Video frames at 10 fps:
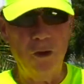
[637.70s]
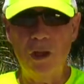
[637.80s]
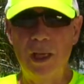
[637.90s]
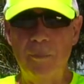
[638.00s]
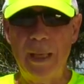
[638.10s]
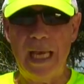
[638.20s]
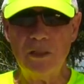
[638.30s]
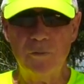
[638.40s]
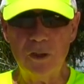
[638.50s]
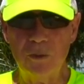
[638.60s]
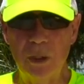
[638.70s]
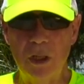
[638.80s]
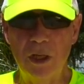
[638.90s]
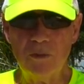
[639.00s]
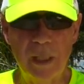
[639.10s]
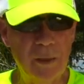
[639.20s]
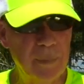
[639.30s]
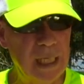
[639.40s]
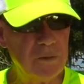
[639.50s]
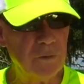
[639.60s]
know a lot of bass fishermen, largemouth
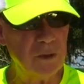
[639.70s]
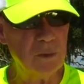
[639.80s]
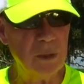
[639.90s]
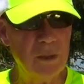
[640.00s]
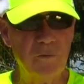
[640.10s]
bass fishermen,